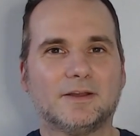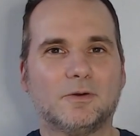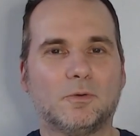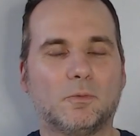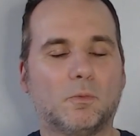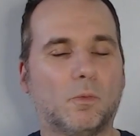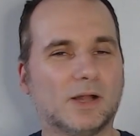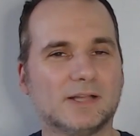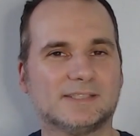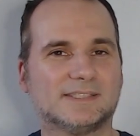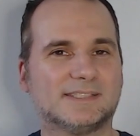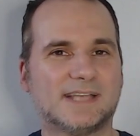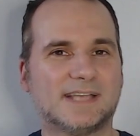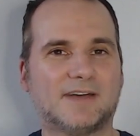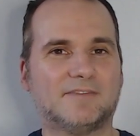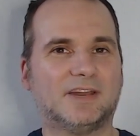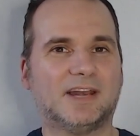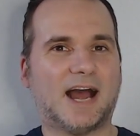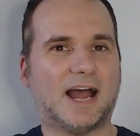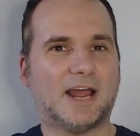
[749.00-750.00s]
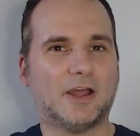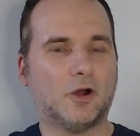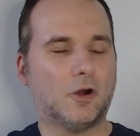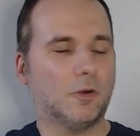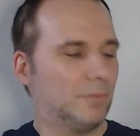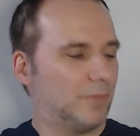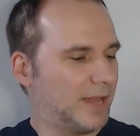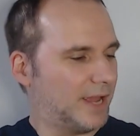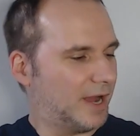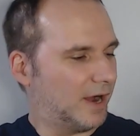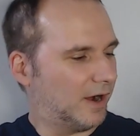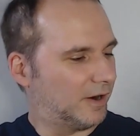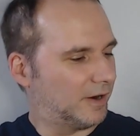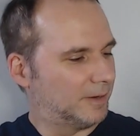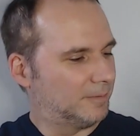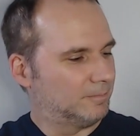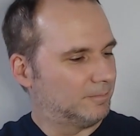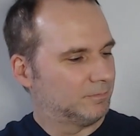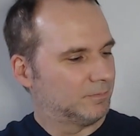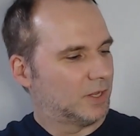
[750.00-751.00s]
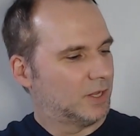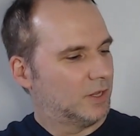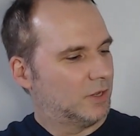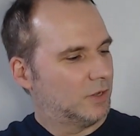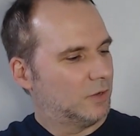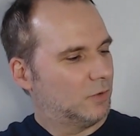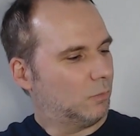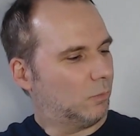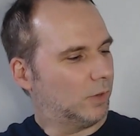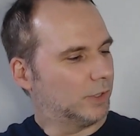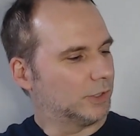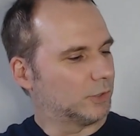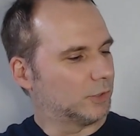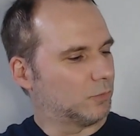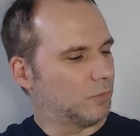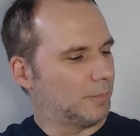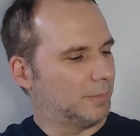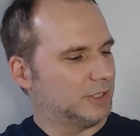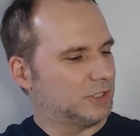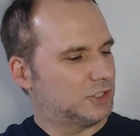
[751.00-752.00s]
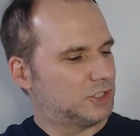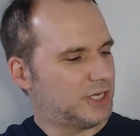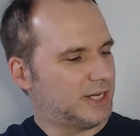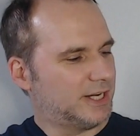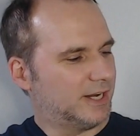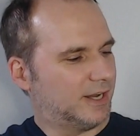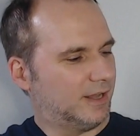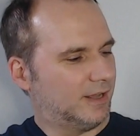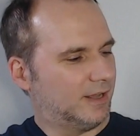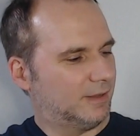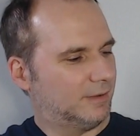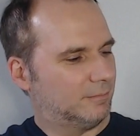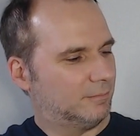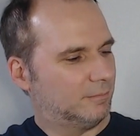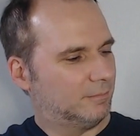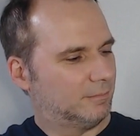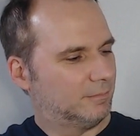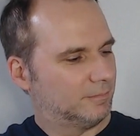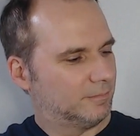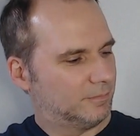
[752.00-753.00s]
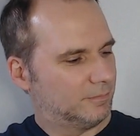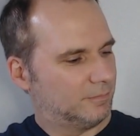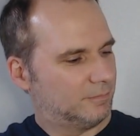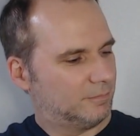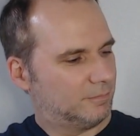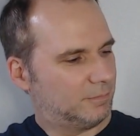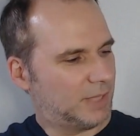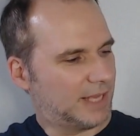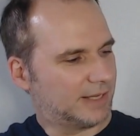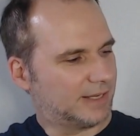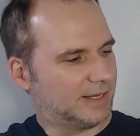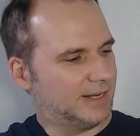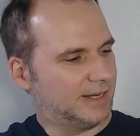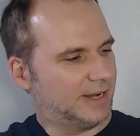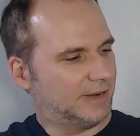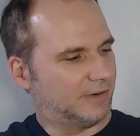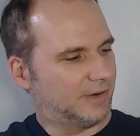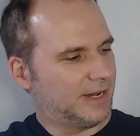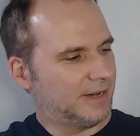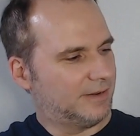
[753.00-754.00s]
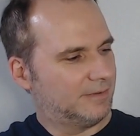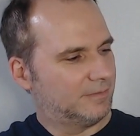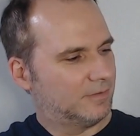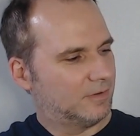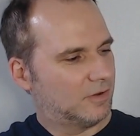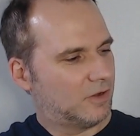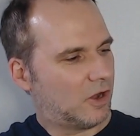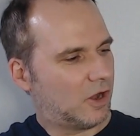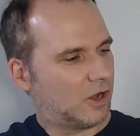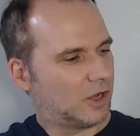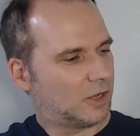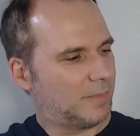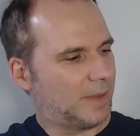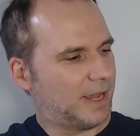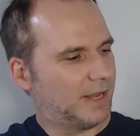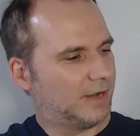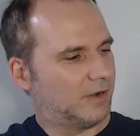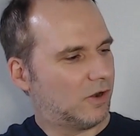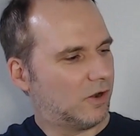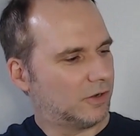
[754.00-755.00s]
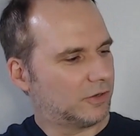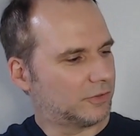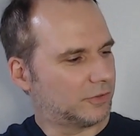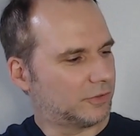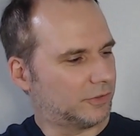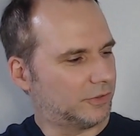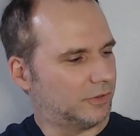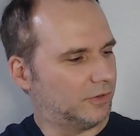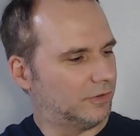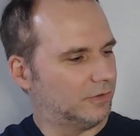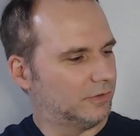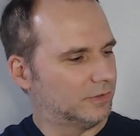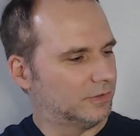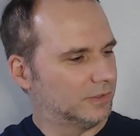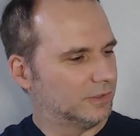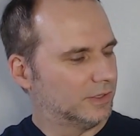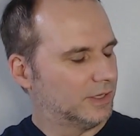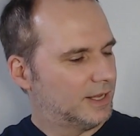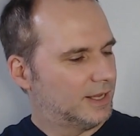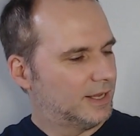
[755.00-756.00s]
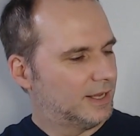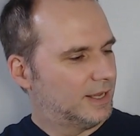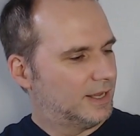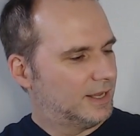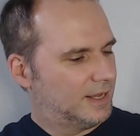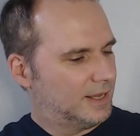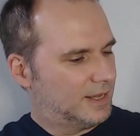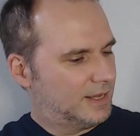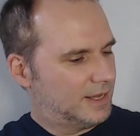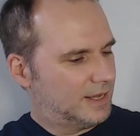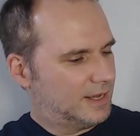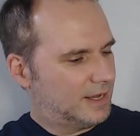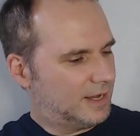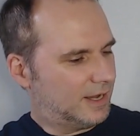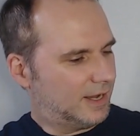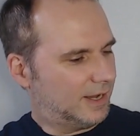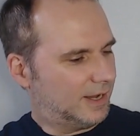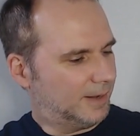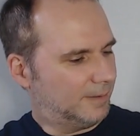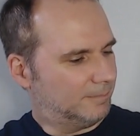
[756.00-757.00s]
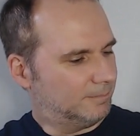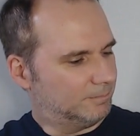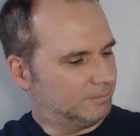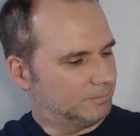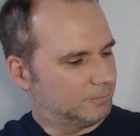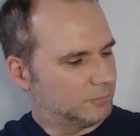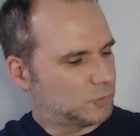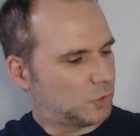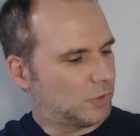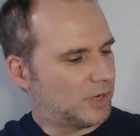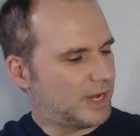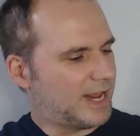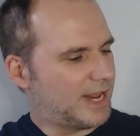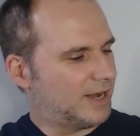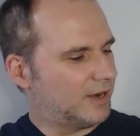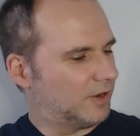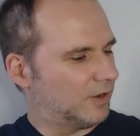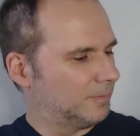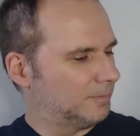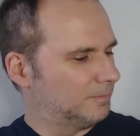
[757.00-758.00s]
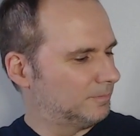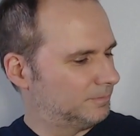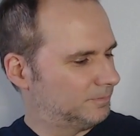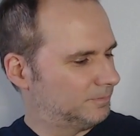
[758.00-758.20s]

what seven I hope they are, Wonder Woman, Cheetah, Black Canary, Hawkman, Hawkgirl, um, Tornado,